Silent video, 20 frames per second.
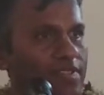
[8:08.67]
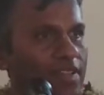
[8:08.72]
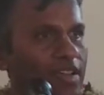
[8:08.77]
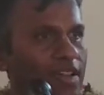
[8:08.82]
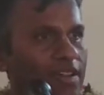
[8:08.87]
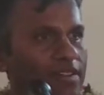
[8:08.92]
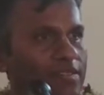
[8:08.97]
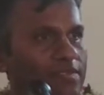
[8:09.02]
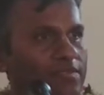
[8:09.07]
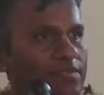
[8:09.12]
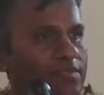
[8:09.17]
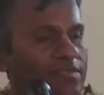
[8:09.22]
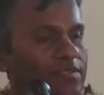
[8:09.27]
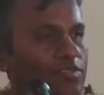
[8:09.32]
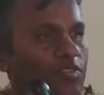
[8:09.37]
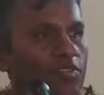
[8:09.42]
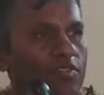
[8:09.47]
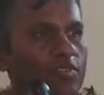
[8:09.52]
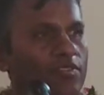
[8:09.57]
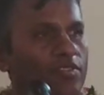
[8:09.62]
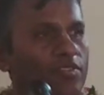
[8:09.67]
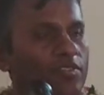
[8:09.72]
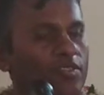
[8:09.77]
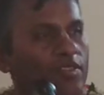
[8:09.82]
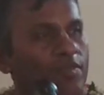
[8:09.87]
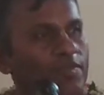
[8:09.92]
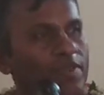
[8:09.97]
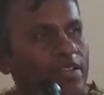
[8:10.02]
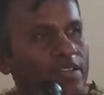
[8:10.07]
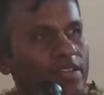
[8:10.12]
Yeah. No, I
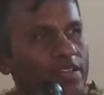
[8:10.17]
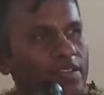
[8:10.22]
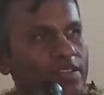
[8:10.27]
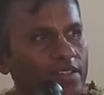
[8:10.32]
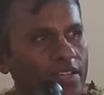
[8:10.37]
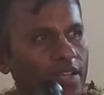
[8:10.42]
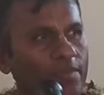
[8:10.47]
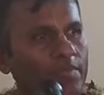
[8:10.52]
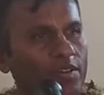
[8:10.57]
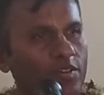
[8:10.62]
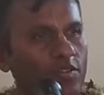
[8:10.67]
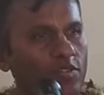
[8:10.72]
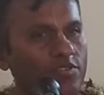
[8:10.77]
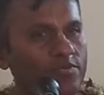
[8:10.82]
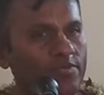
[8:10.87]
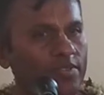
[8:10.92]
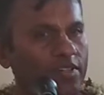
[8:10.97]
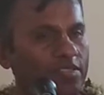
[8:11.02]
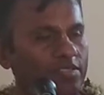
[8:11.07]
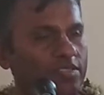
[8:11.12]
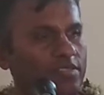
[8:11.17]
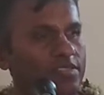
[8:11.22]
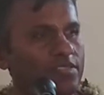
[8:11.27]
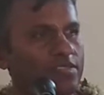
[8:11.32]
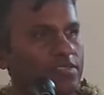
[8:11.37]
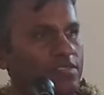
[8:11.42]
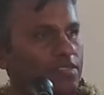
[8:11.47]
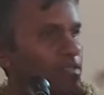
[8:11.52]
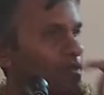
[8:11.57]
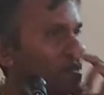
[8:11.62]
mean, it can be closed because it's
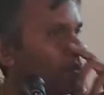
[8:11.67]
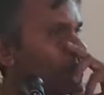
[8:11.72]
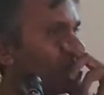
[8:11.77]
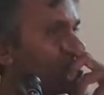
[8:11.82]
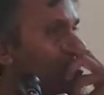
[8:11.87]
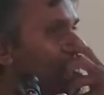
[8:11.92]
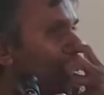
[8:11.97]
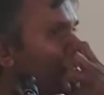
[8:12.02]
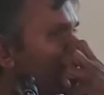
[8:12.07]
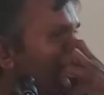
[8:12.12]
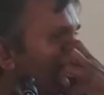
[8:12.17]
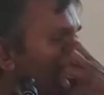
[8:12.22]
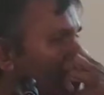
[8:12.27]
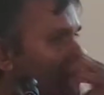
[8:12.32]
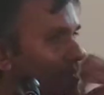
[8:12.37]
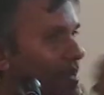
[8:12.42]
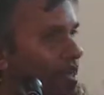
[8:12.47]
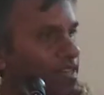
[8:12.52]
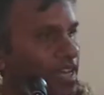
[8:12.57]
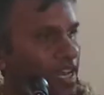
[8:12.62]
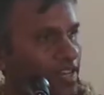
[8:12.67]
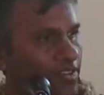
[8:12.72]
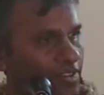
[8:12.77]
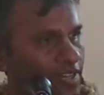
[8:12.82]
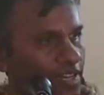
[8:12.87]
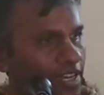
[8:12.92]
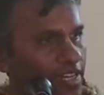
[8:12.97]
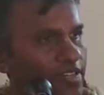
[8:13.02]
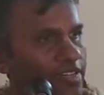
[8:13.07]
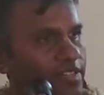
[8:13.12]
sunny, but can
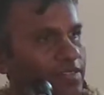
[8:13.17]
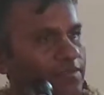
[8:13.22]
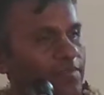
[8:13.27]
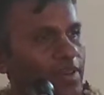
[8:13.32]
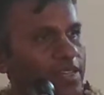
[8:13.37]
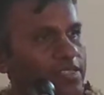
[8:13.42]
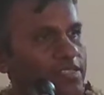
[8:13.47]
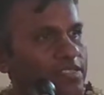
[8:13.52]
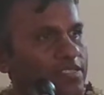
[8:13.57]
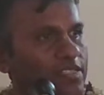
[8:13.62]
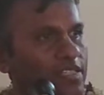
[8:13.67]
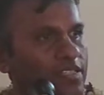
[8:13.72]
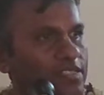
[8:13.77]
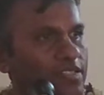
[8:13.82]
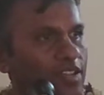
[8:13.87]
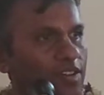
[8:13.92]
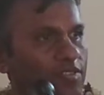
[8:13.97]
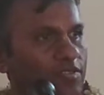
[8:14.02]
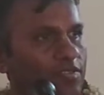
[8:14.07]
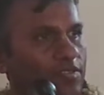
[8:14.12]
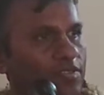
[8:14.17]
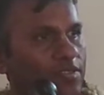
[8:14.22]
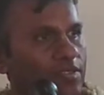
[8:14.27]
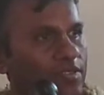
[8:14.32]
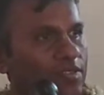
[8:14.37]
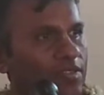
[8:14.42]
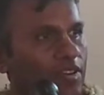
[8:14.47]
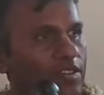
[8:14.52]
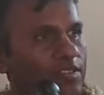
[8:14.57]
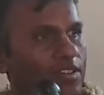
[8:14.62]
you get Bhaktisiddhanta Thakura
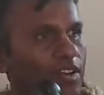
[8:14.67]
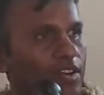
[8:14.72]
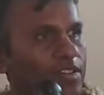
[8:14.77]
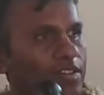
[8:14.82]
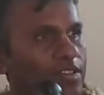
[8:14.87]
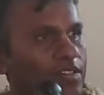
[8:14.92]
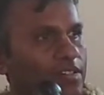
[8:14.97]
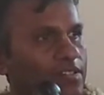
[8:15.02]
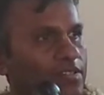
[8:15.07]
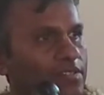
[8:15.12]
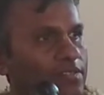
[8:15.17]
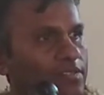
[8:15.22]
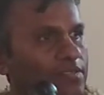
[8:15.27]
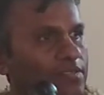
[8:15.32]
on the altar?